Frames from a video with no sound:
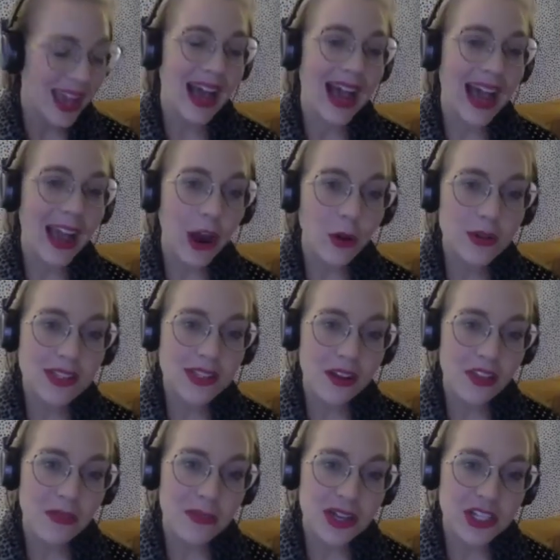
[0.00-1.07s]
I always
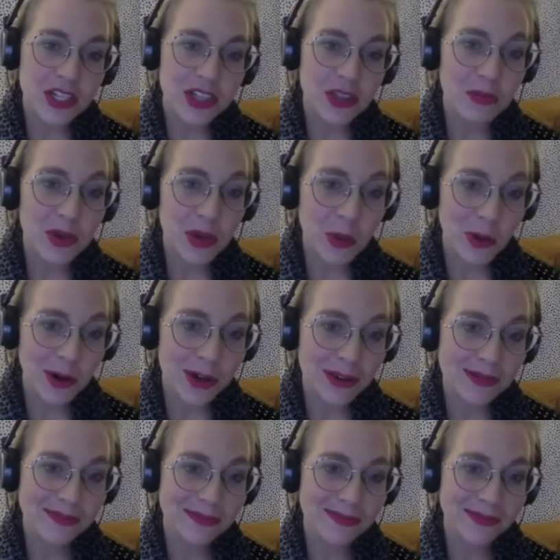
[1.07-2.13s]
call the budget the B
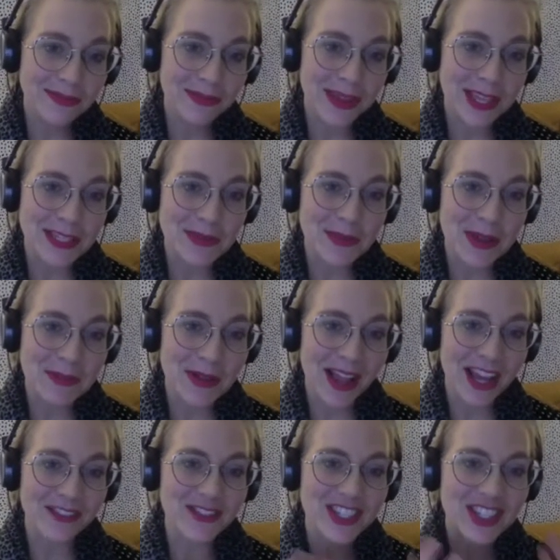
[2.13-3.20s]
word because people
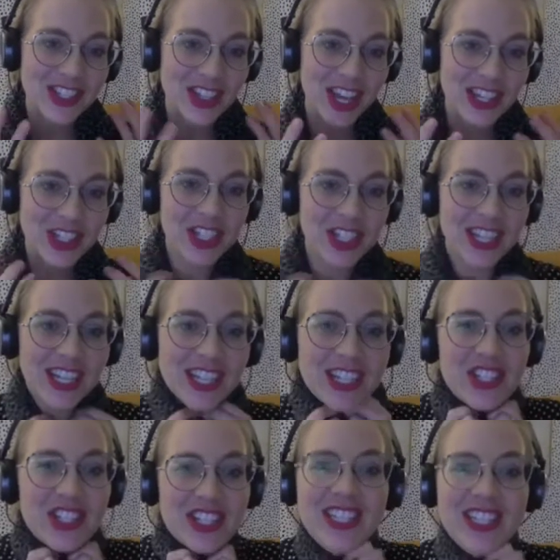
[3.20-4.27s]
have such
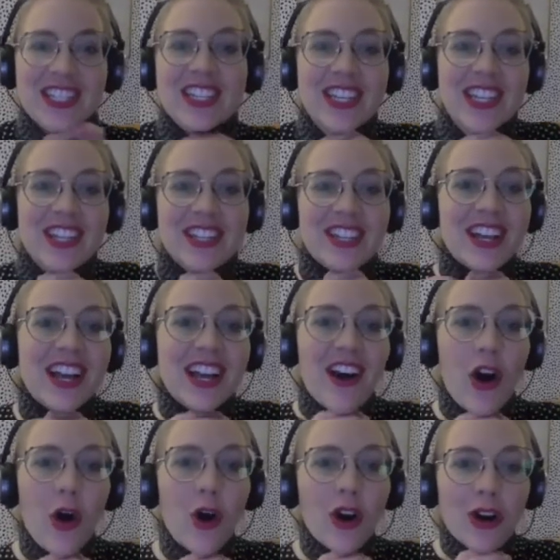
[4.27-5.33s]
just
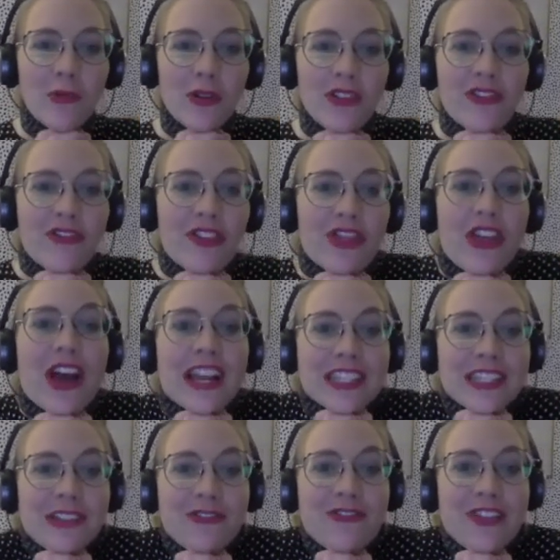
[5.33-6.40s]
horrible
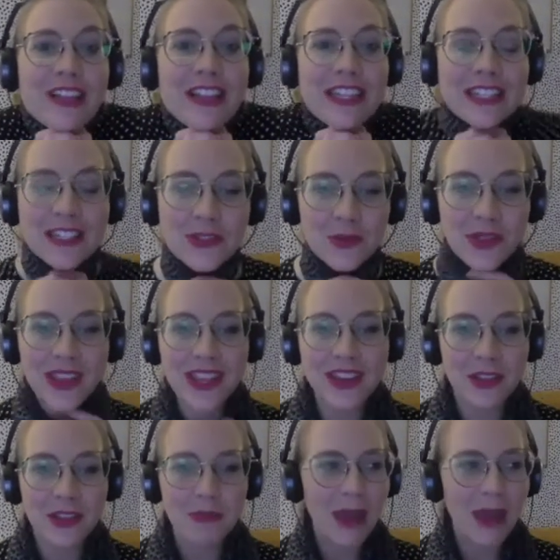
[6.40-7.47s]
thoughts and feelings when they
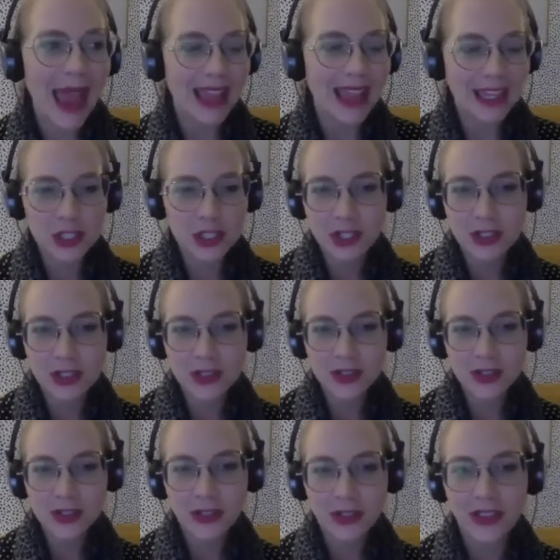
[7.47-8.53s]
hear the baggage
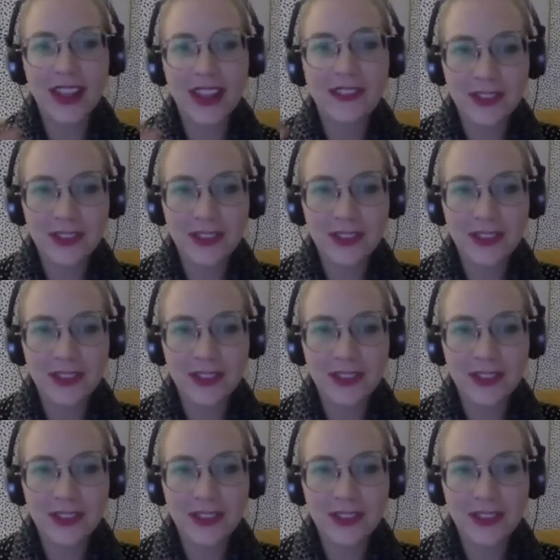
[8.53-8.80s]
that,